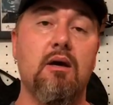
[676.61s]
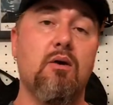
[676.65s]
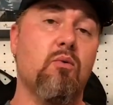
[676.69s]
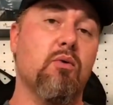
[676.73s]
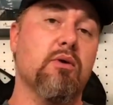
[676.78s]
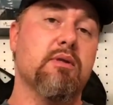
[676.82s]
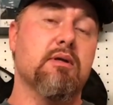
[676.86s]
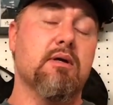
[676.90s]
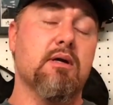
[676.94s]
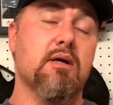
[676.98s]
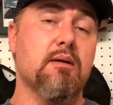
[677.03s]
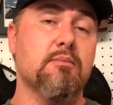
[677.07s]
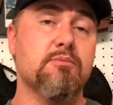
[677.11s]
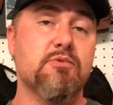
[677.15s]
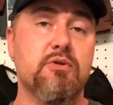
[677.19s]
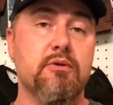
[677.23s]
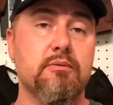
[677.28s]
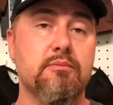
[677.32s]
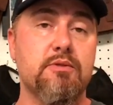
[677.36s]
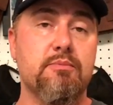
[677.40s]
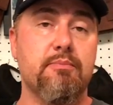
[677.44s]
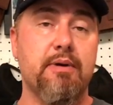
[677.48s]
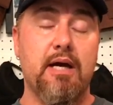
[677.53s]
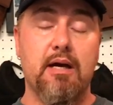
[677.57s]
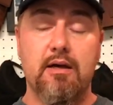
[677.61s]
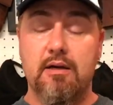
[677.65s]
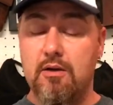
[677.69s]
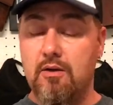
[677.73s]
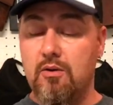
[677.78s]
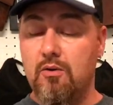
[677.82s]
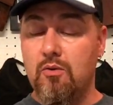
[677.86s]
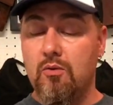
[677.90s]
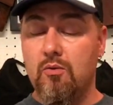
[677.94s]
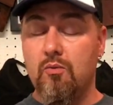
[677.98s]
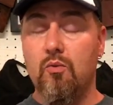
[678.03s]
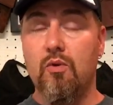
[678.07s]
Whether it comes from
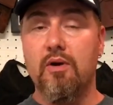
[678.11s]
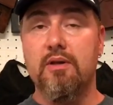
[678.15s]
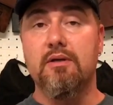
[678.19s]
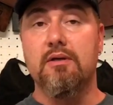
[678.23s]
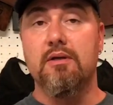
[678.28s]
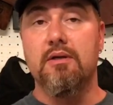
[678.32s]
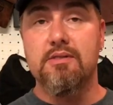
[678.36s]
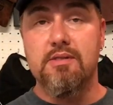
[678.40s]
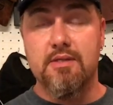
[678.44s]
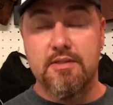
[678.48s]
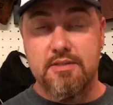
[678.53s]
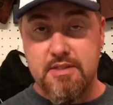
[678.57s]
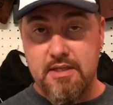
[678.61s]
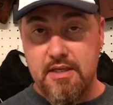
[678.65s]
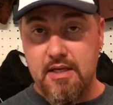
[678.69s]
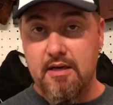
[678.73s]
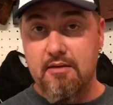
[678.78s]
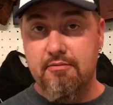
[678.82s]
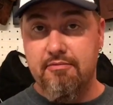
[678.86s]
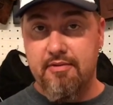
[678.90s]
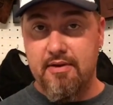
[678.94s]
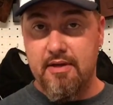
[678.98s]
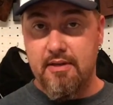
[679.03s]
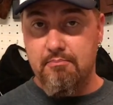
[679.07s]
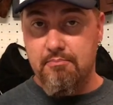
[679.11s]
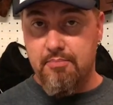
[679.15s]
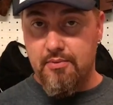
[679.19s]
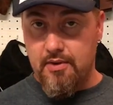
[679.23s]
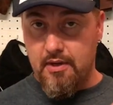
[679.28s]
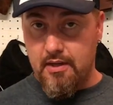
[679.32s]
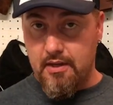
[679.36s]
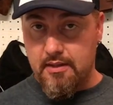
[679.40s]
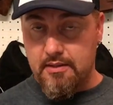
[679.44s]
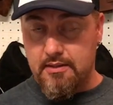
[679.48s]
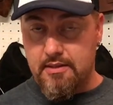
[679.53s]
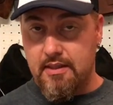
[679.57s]
tobacco, whether it's a TFN
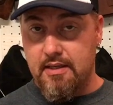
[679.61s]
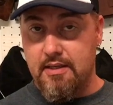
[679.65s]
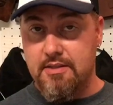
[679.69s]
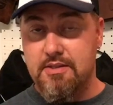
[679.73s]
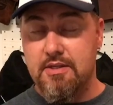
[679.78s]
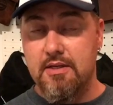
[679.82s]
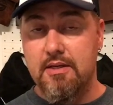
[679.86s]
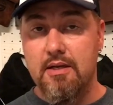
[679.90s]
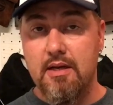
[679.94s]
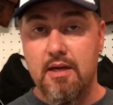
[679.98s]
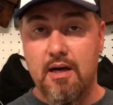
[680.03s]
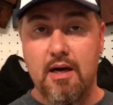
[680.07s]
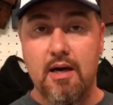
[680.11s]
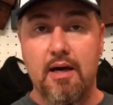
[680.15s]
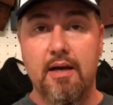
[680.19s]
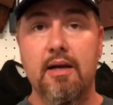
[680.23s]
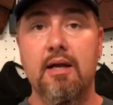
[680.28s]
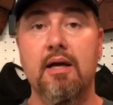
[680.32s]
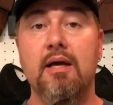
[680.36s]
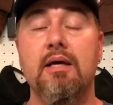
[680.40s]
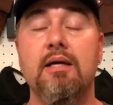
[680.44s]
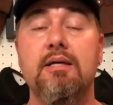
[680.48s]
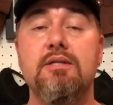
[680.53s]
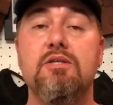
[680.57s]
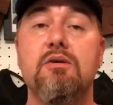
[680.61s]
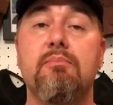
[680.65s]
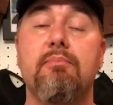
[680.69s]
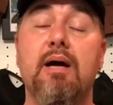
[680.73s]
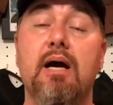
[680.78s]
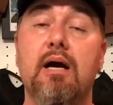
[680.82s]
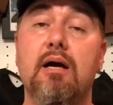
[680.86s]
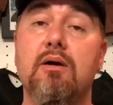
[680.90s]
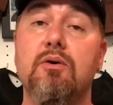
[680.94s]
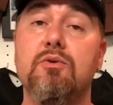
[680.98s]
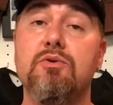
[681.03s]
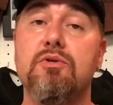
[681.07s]
product and it's a
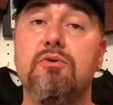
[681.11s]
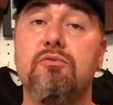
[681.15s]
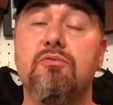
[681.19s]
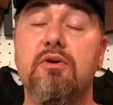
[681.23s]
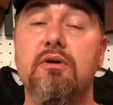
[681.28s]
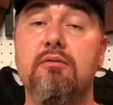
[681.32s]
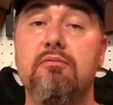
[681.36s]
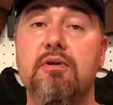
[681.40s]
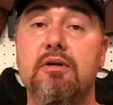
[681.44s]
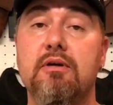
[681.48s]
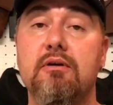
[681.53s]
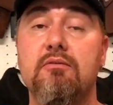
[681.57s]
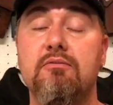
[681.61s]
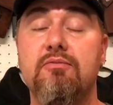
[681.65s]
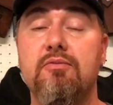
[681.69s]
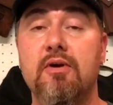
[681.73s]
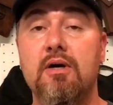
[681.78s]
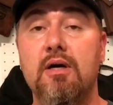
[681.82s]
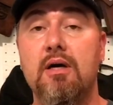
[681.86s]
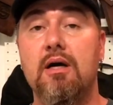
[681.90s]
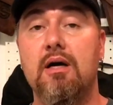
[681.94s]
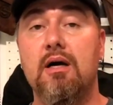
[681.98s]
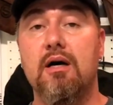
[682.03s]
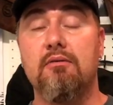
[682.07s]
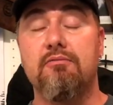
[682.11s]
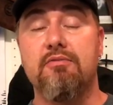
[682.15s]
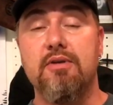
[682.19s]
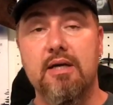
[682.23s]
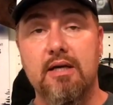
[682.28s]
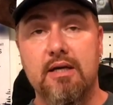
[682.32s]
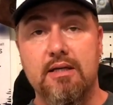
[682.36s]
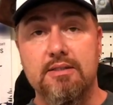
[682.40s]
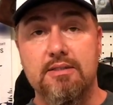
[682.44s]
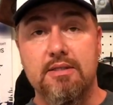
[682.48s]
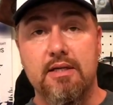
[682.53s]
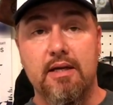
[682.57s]
non-tobacco derivative of
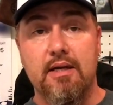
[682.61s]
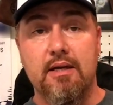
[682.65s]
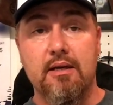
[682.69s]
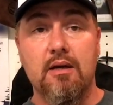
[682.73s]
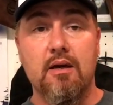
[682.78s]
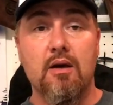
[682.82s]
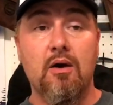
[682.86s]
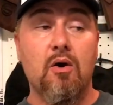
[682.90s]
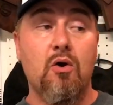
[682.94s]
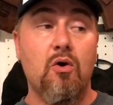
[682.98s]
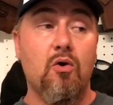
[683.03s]
nicotine.